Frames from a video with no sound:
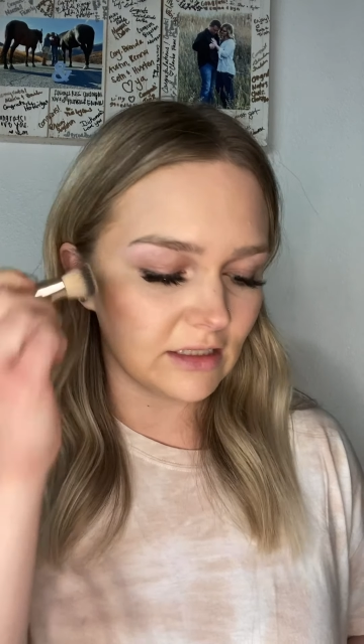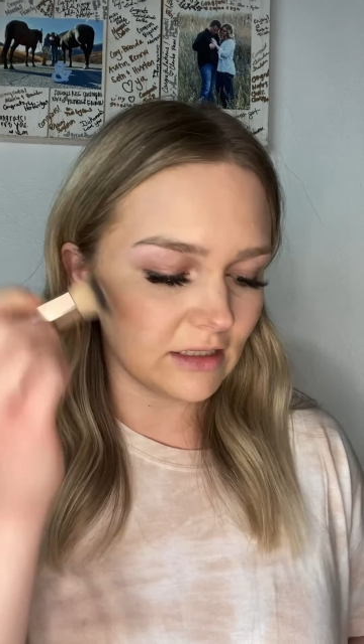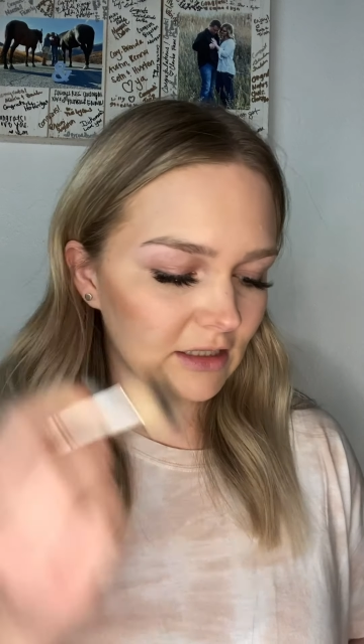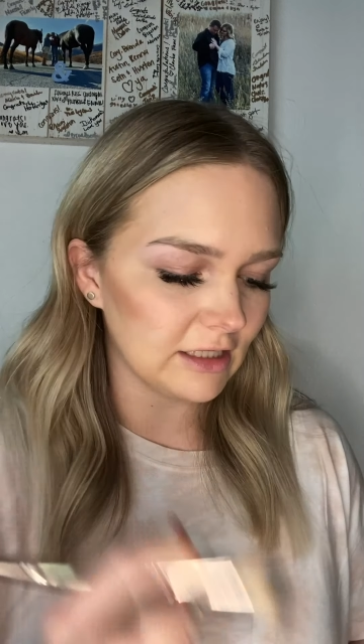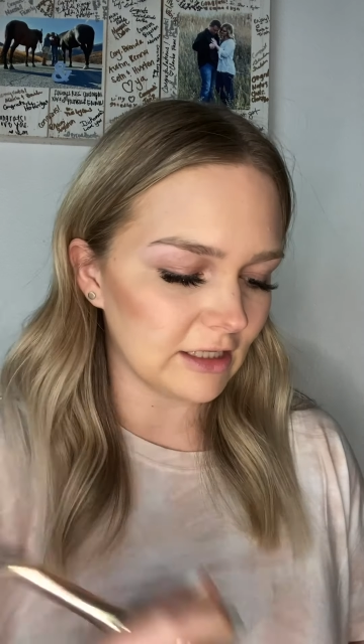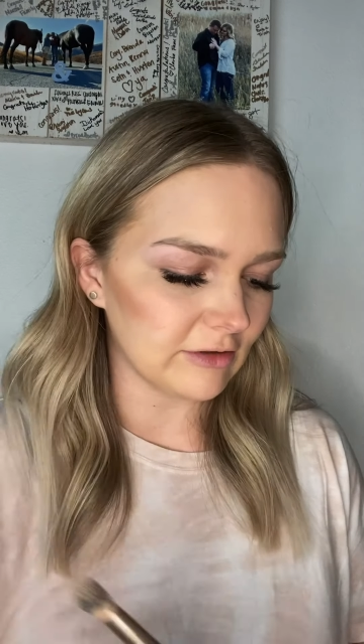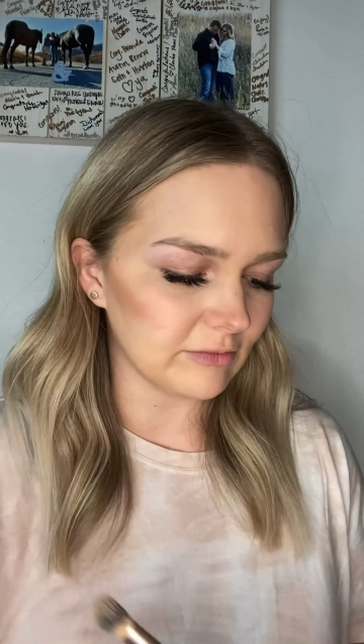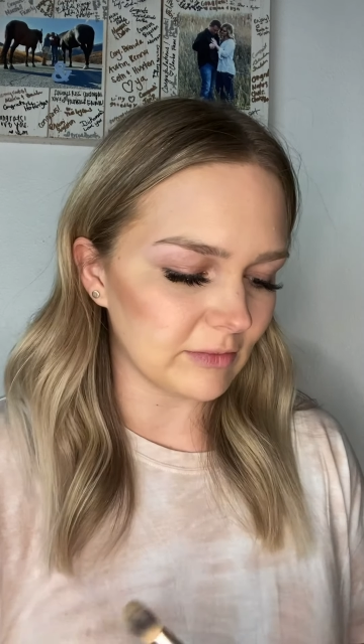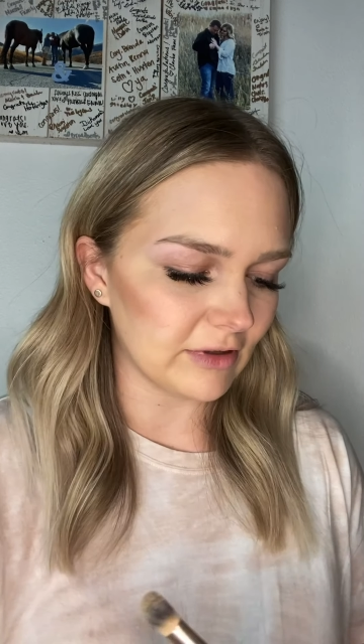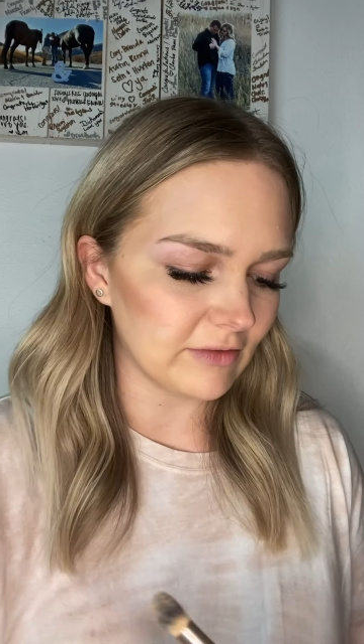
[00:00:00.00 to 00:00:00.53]

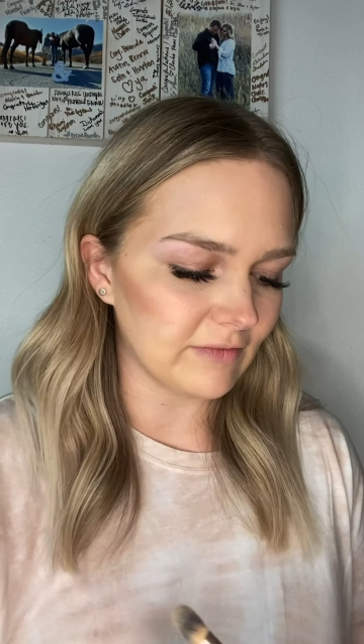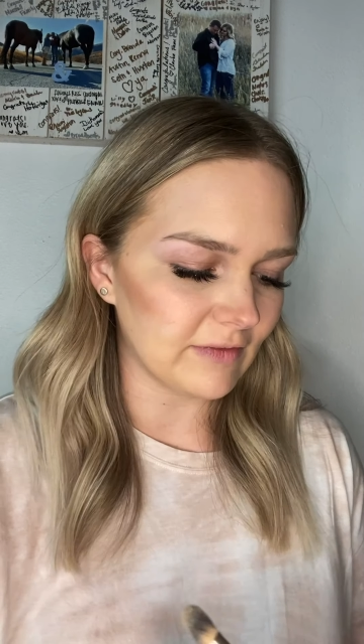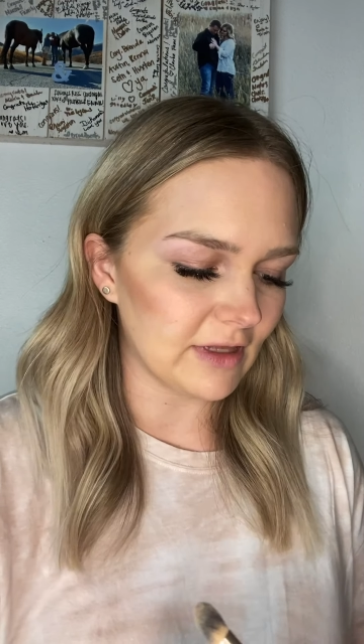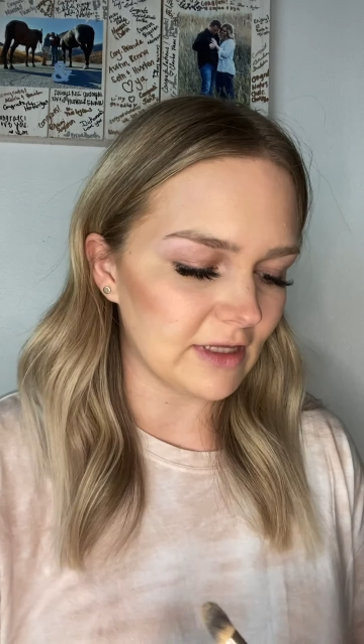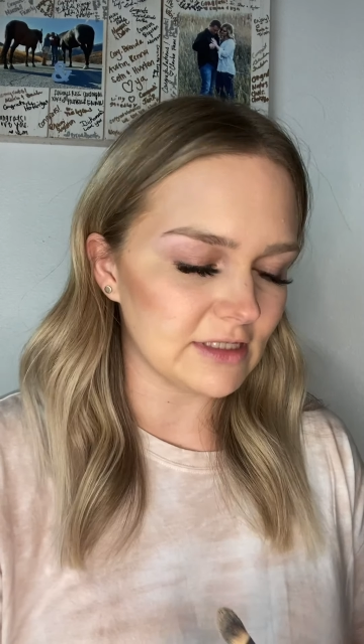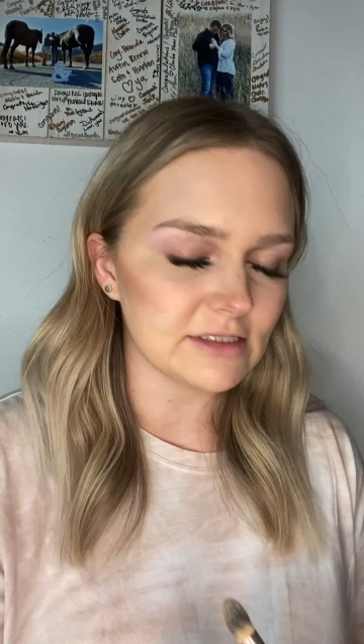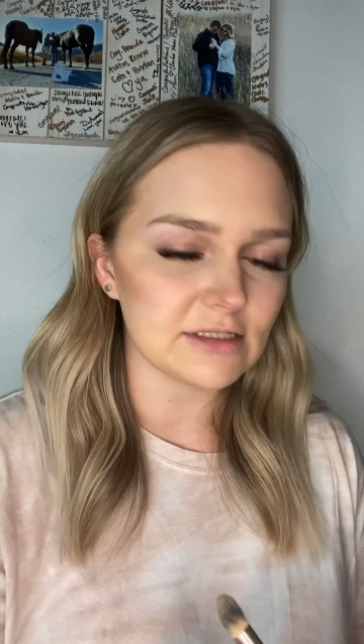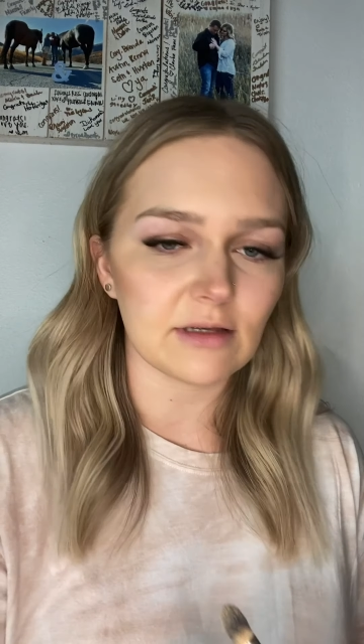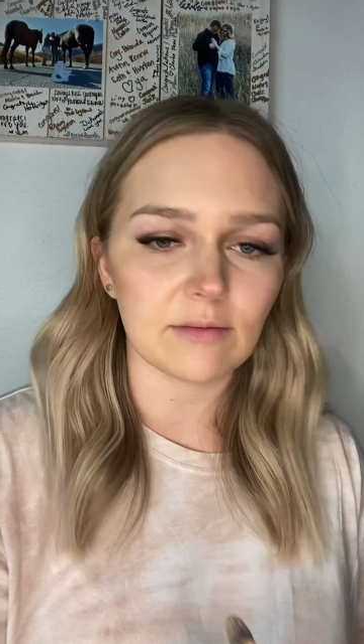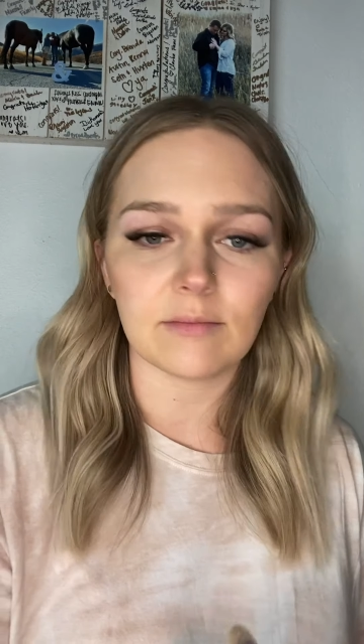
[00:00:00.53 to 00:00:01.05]
give my face
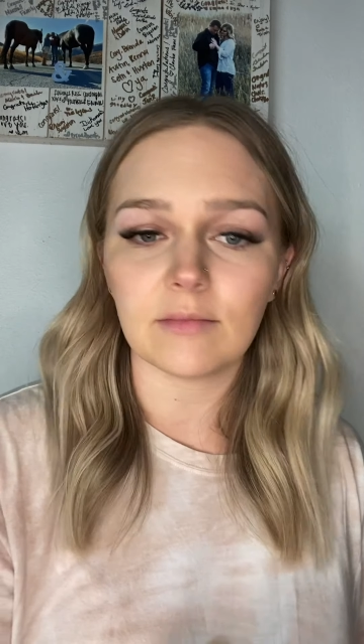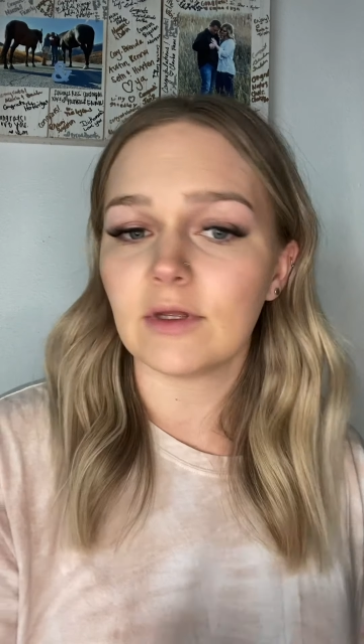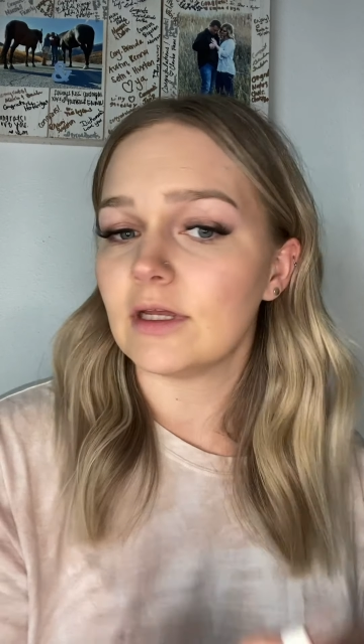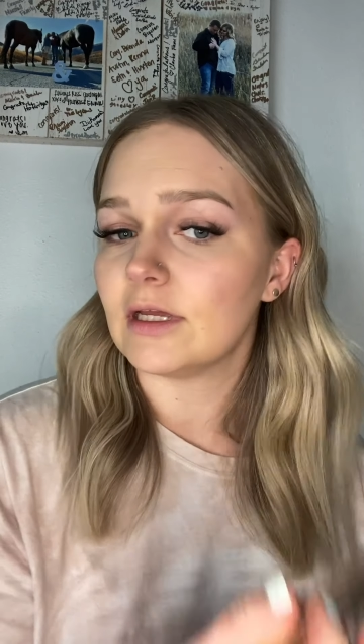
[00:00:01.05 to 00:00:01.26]
some